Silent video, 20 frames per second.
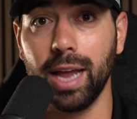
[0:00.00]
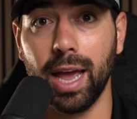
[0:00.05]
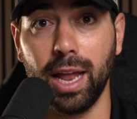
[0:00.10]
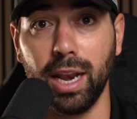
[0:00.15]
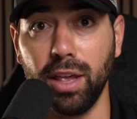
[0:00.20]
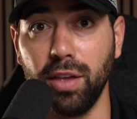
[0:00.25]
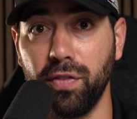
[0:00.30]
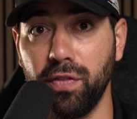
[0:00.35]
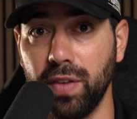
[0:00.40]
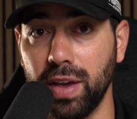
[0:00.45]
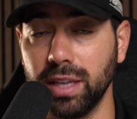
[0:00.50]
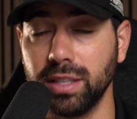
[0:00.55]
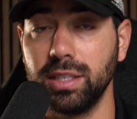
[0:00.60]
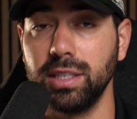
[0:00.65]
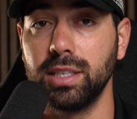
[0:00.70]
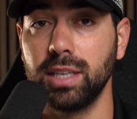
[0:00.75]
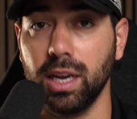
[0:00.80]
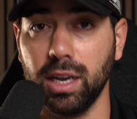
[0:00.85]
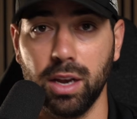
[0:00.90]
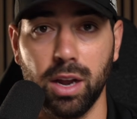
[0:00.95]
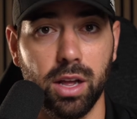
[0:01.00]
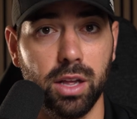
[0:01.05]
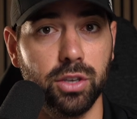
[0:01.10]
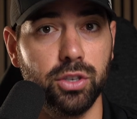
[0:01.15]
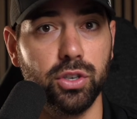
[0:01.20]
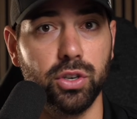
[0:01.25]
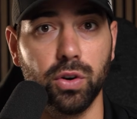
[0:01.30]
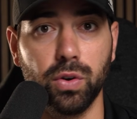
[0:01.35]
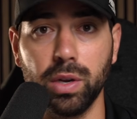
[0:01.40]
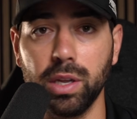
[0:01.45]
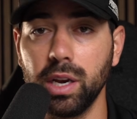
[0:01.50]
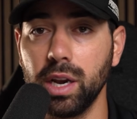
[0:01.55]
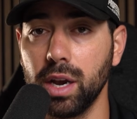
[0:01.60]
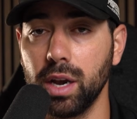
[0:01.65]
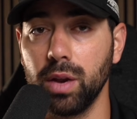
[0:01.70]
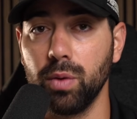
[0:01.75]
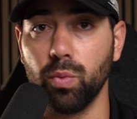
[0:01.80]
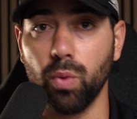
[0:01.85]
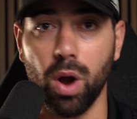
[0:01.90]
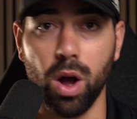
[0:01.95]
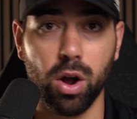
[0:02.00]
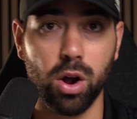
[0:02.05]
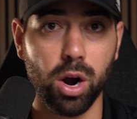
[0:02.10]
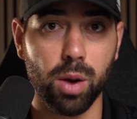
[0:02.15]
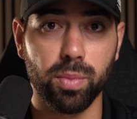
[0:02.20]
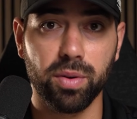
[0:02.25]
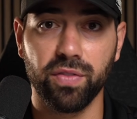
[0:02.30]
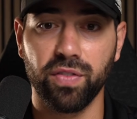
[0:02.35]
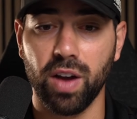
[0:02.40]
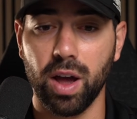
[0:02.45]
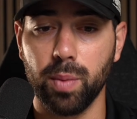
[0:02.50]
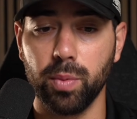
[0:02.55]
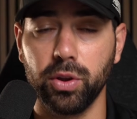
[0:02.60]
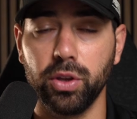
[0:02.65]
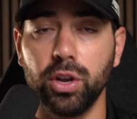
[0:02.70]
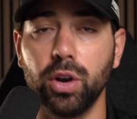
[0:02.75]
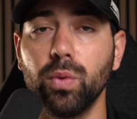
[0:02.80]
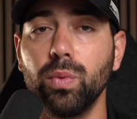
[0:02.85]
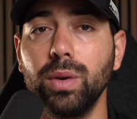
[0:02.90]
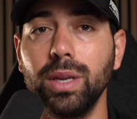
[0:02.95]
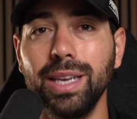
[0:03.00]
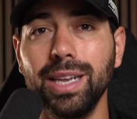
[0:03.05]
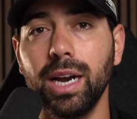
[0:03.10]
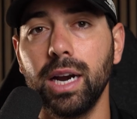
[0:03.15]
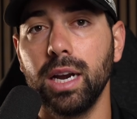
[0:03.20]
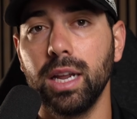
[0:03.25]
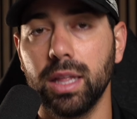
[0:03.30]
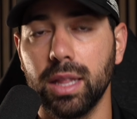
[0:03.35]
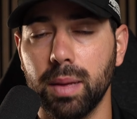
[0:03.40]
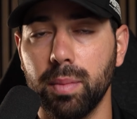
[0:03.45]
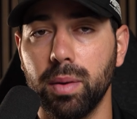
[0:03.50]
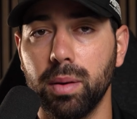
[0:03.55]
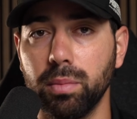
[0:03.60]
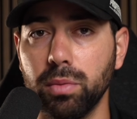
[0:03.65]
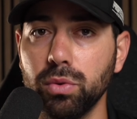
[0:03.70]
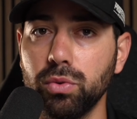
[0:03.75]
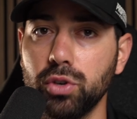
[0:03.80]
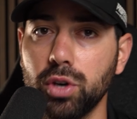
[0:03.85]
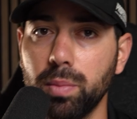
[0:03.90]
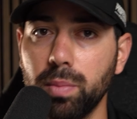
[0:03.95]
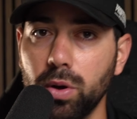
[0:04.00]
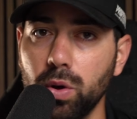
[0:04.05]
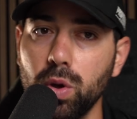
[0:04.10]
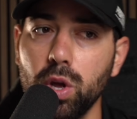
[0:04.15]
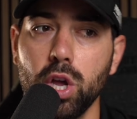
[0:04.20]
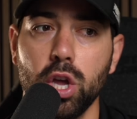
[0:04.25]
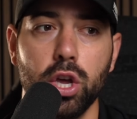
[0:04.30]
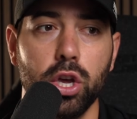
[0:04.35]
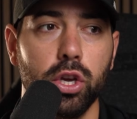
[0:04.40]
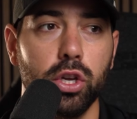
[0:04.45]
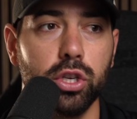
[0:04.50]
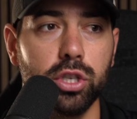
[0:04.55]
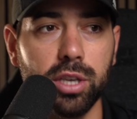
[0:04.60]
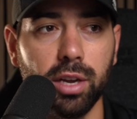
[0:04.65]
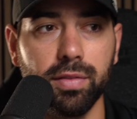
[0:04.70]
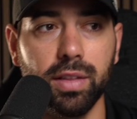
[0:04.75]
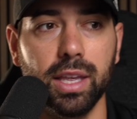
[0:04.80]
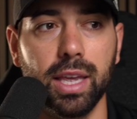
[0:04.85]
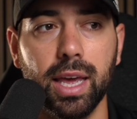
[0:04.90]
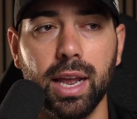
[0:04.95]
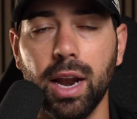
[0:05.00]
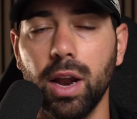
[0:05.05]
any fancy technology, you don't need any raw carbon fiber, you don't need any of that mumbo jumbo. You just have to get